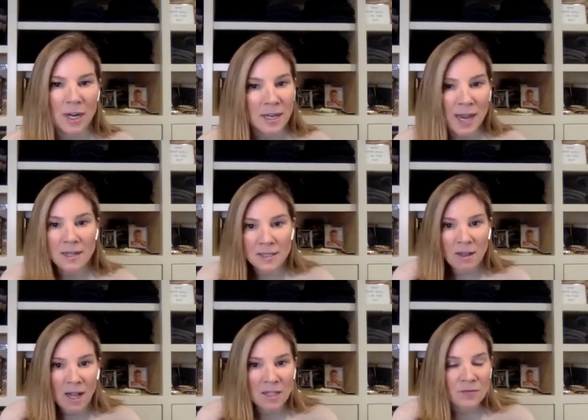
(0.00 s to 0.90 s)
And, and in
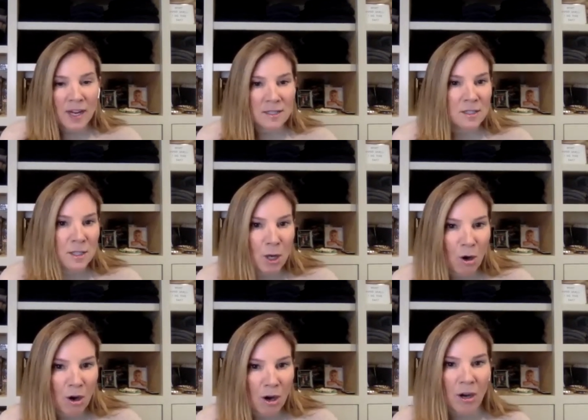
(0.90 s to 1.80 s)
lots of cases, they
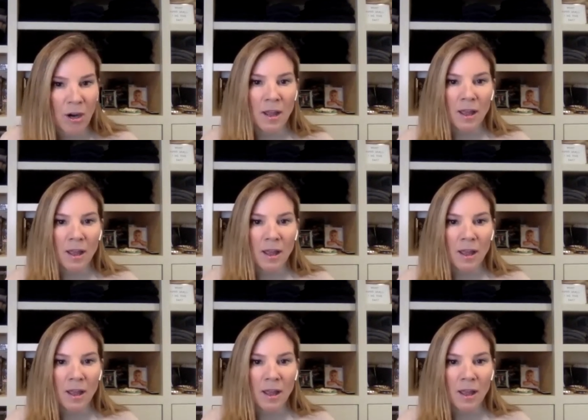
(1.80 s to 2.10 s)
are.